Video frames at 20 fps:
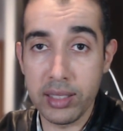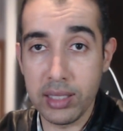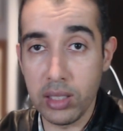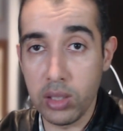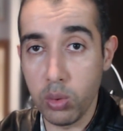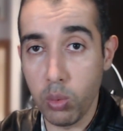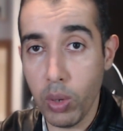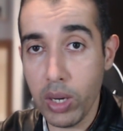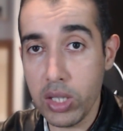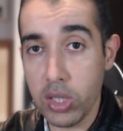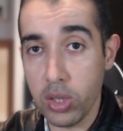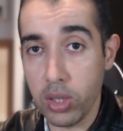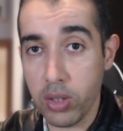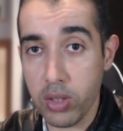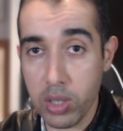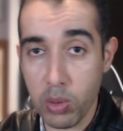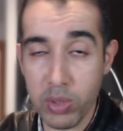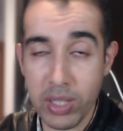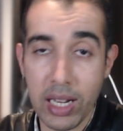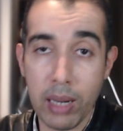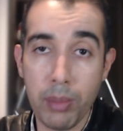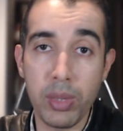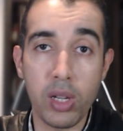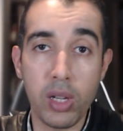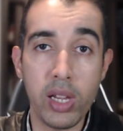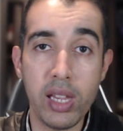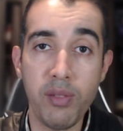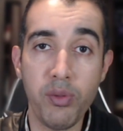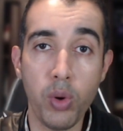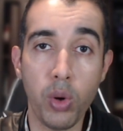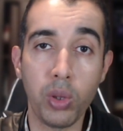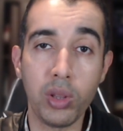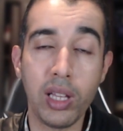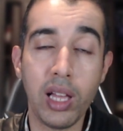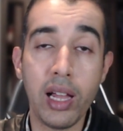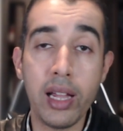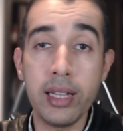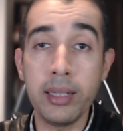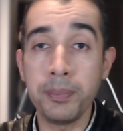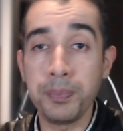situation, because it was going to be EVO
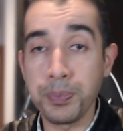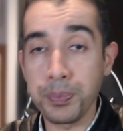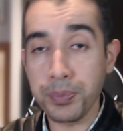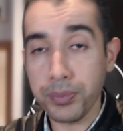Online.